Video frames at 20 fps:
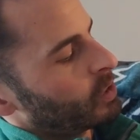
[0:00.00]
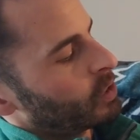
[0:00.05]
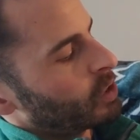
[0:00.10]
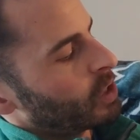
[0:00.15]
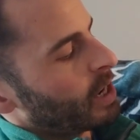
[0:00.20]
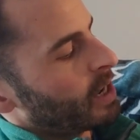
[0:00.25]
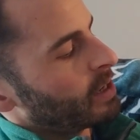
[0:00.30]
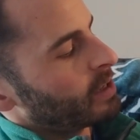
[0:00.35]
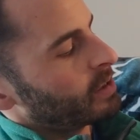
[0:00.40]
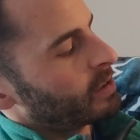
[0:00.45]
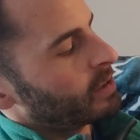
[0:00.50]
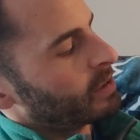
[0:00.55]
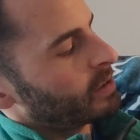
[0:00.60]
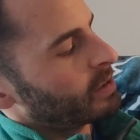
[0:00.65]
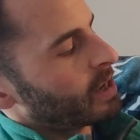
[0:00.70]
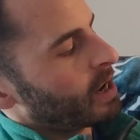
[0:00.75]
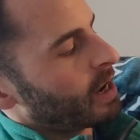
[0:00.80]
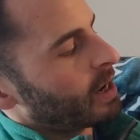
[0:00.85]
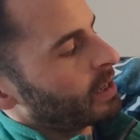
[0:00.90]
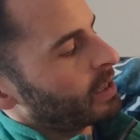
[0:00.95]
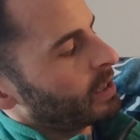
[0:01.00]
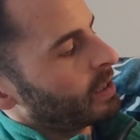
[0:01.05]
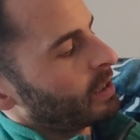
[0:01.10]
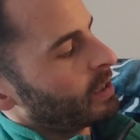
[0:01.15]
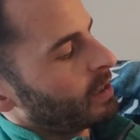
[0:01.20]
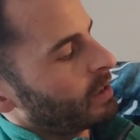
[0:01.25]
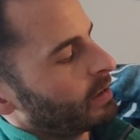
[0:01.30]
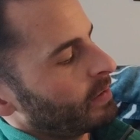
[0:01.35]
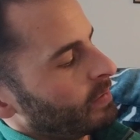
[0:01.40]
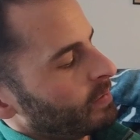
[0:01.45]
Change the sign
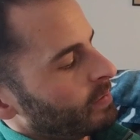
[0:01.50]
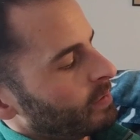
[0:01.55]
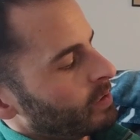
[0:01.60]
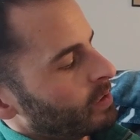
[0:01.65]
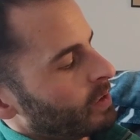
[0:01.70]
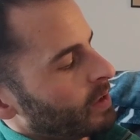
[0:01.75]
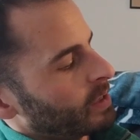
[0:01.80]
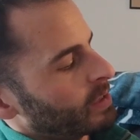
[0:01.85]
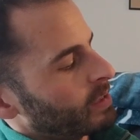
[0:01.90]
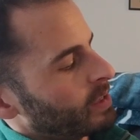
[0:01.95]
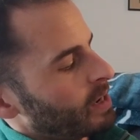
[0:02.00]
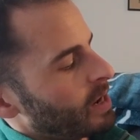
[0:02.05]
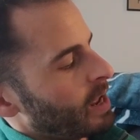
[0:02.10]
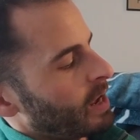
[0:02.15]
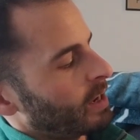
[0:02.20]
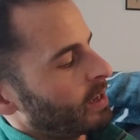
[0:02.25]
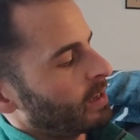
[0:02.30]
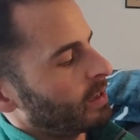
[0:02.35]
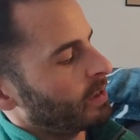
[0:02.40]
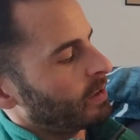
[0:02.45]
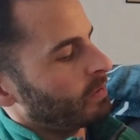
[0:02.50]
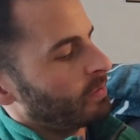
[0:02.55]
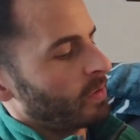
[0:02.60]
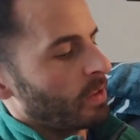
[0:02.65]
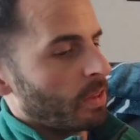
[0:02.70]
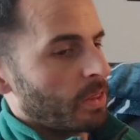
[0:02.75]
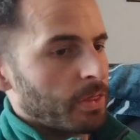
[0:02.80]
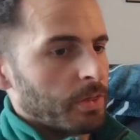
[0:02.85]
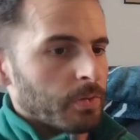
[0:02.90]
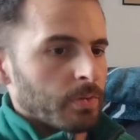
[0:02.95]
here, so that's a
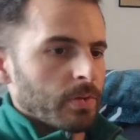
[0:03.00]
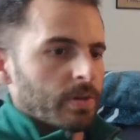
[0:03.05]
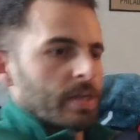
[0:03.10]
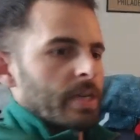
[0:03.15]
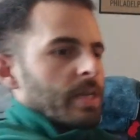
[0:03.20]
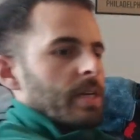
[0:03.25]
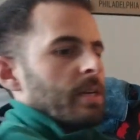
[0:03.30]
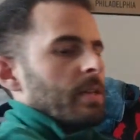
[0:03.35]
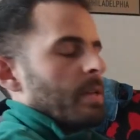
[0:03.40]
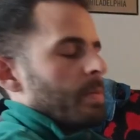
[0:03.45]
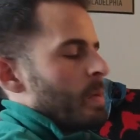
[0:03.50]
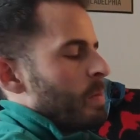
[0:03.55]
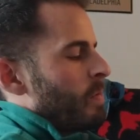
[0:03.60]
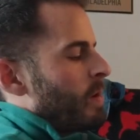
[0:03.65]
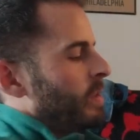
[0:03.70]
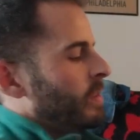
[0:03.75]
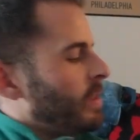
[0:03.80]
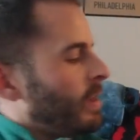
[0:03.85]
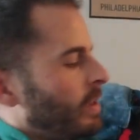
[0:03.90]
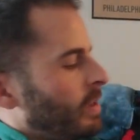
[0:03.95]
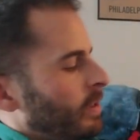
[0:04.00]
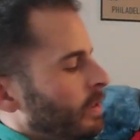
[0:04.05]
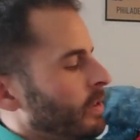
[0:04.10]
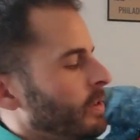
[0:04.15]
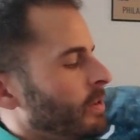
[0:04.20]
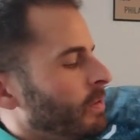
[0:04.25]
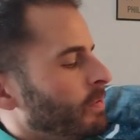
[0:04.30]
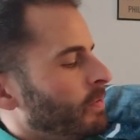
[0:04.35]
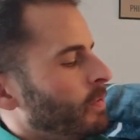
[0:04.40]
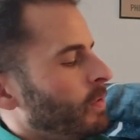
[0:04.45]
negative 3. Let me write that
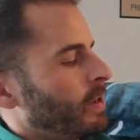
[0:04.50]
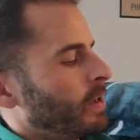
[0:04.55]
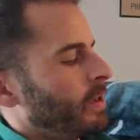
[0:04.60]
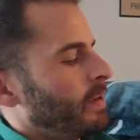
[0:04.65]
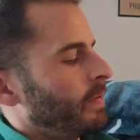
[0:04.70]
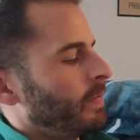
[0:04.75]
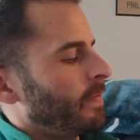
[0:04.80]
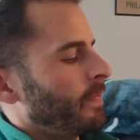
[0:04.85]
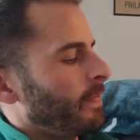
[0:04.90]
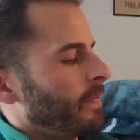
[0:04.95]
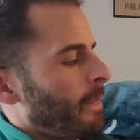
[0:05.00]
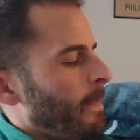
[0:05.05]
clearer for you.